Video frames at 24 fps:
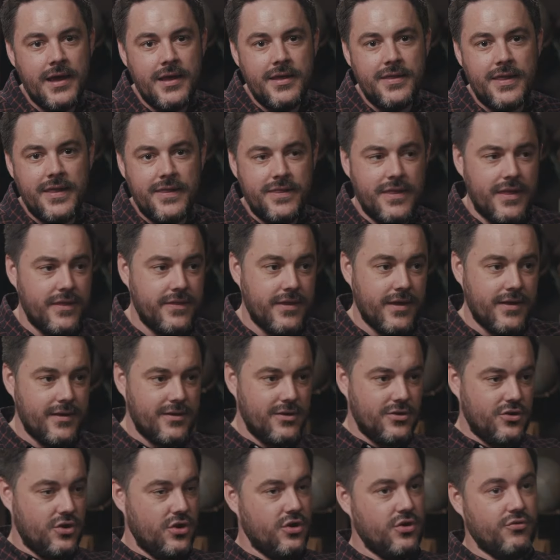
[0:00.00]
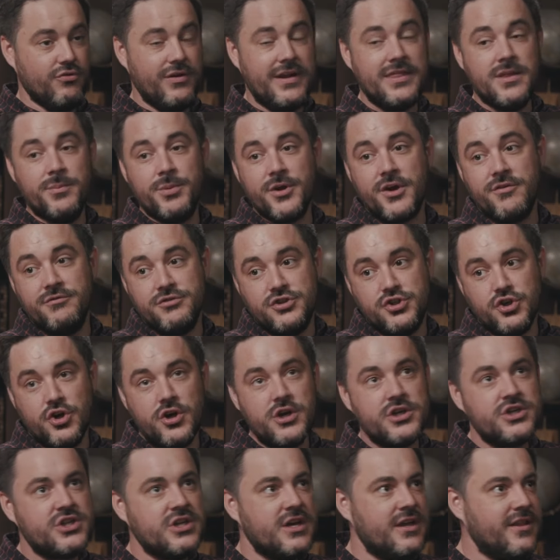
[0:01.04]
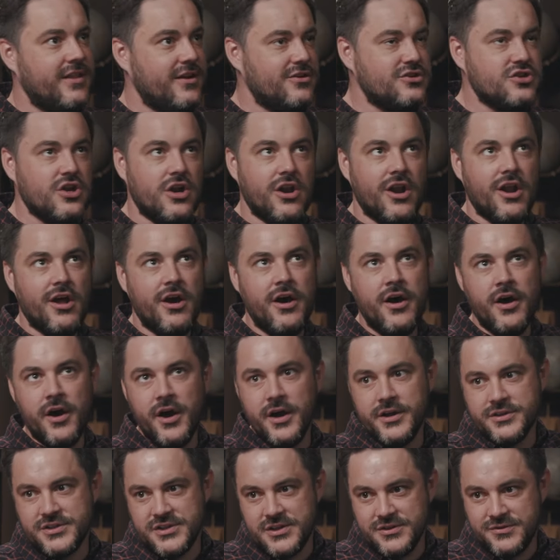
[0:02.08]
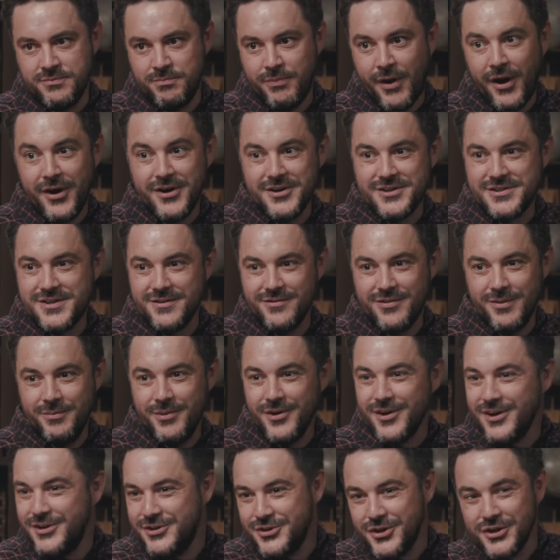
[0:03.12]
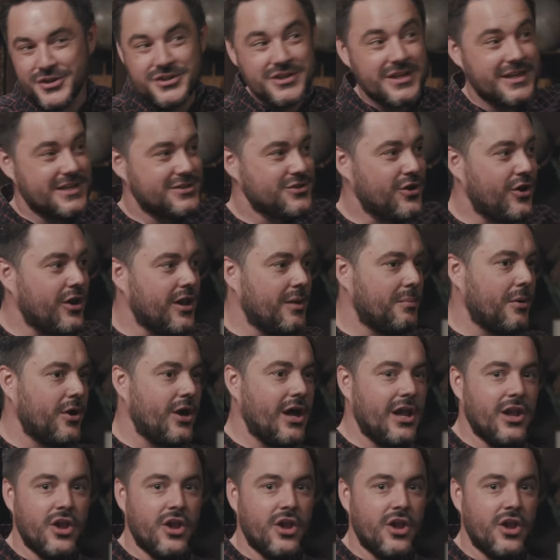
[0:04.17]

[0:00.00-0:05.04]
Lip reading: you read the book of Joshua, there's lots of parts of the book of Joshua that's all about